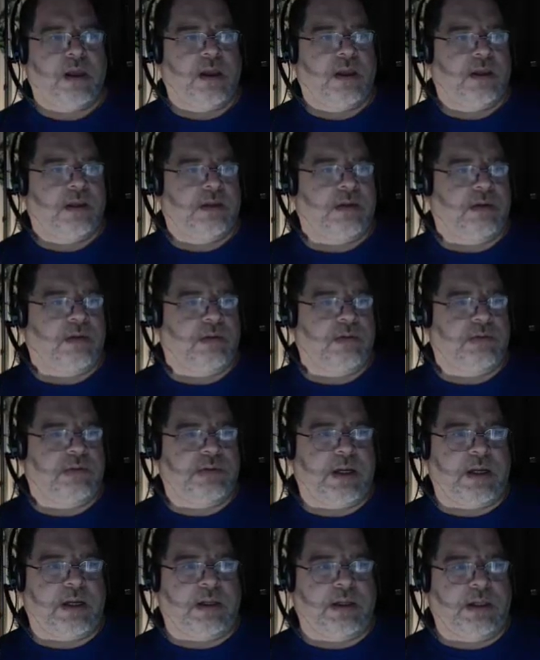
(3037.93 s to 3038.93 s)
So
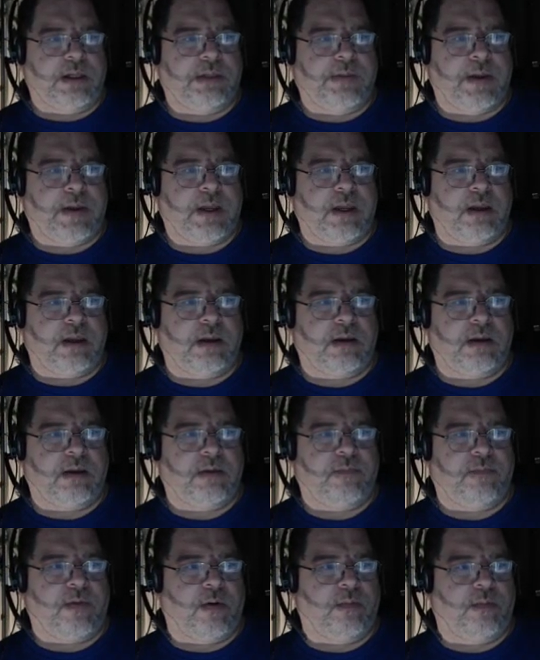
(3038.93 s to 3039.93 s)
technically speaking,
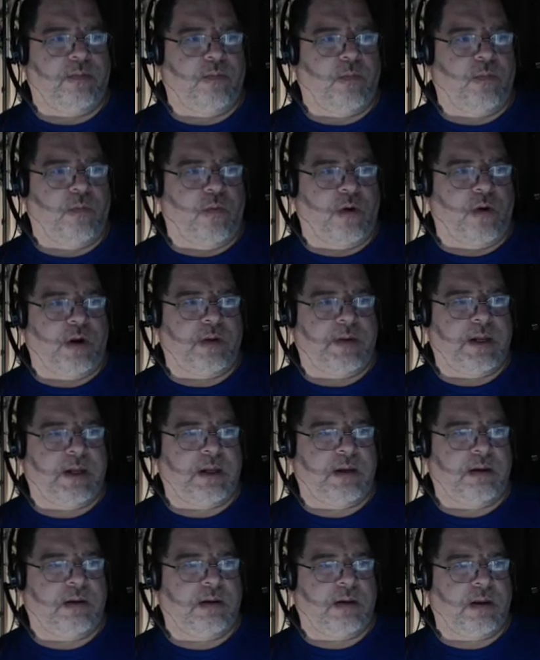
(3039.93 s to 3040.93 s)
if I wanted to
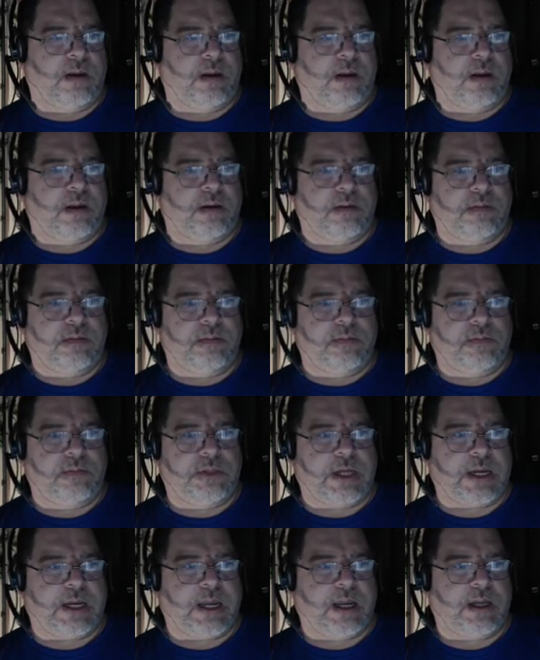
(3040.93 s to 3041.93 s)
be a
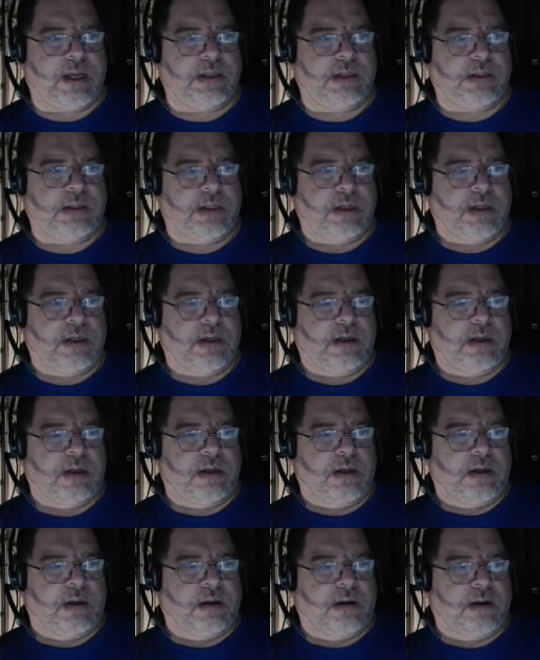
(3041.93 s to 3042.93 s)
jackass,
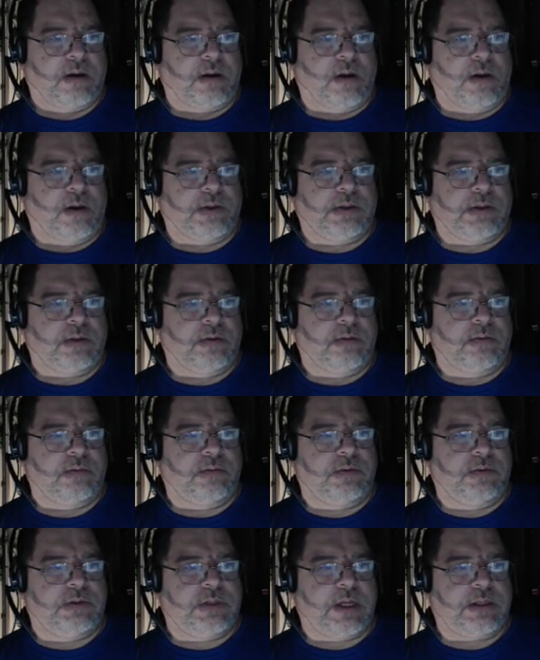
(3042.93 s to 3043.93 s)
could also
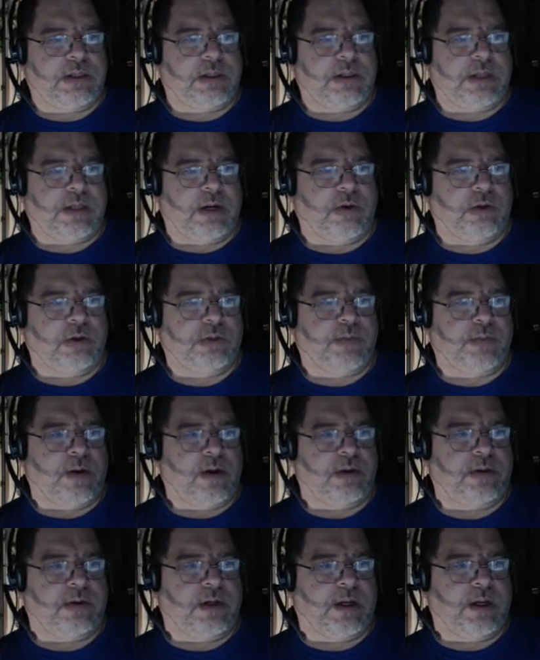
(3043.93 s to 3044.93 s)
take this arrow
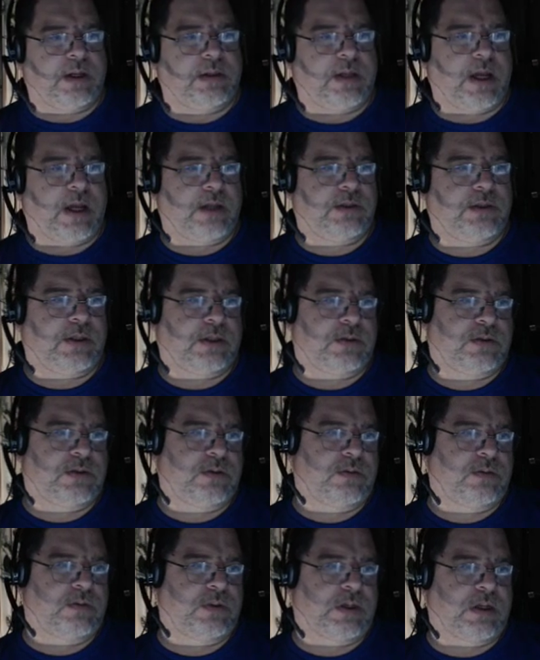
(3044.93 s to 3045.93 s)
spawn and attach it
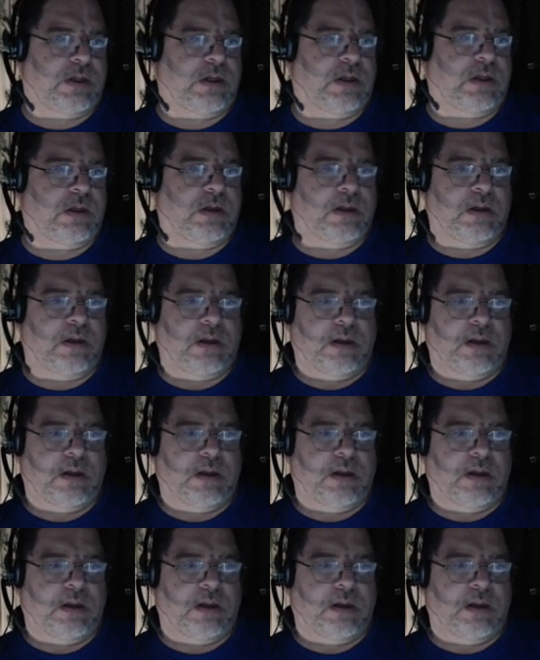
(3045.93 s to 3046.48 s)
to the